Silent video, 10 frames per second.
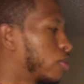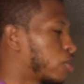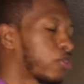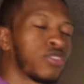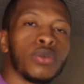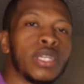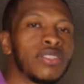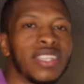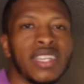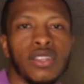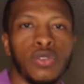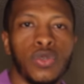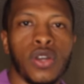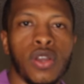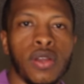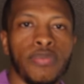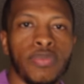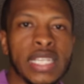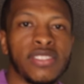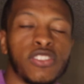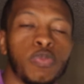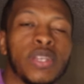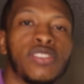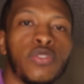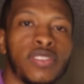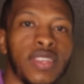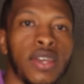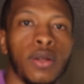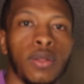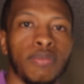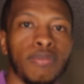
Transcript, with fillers: There's no need to get a new car. It's expensive as hell.